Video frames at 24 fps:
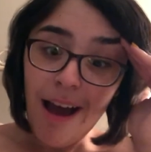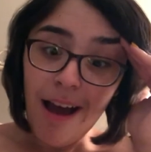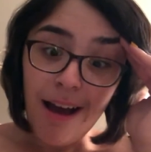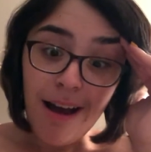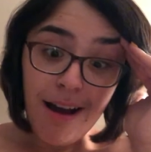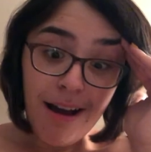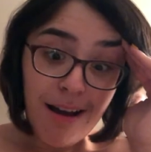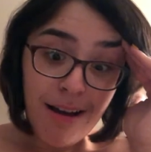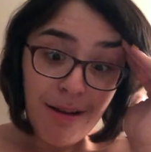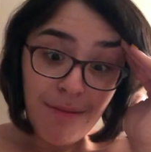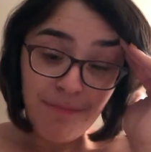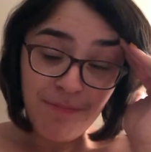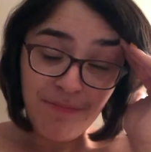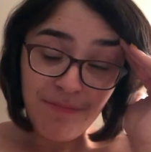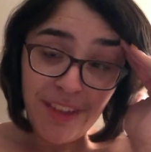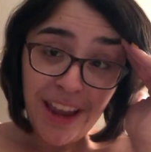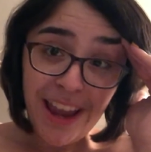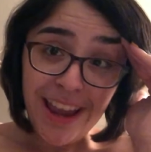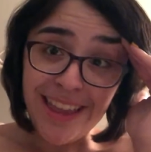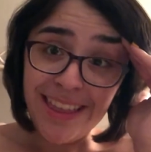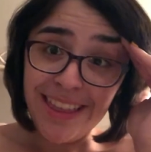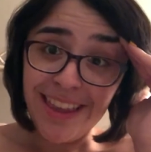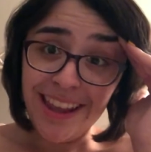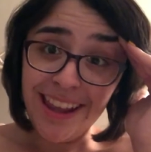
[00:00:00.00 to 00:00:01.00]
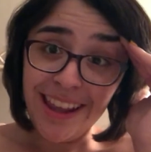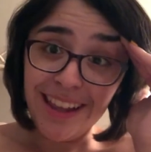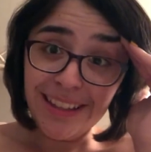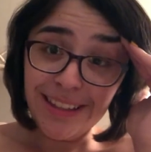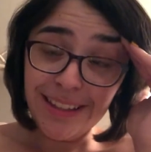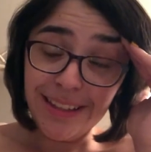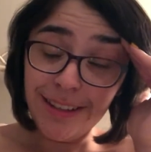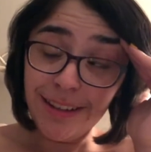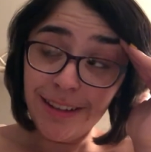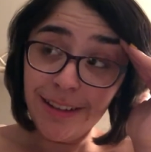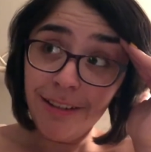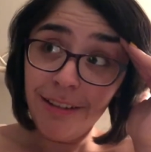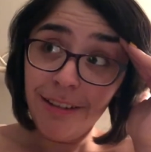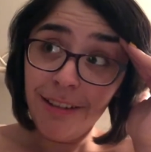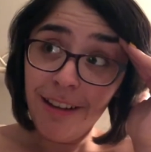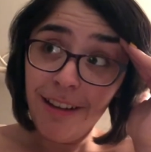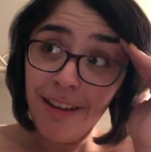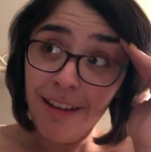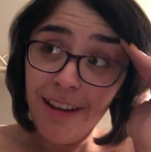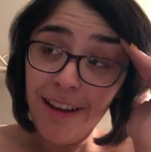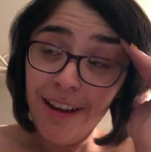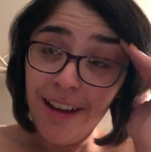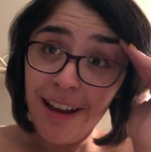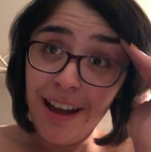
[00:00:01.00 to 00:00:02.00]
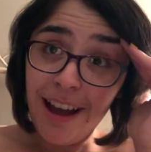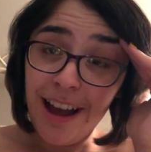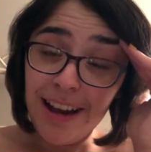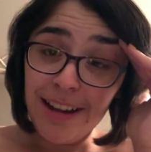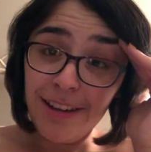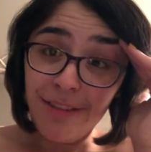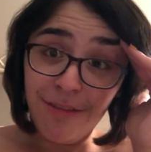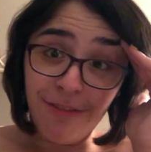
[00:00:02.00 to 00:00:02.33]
I think it's kind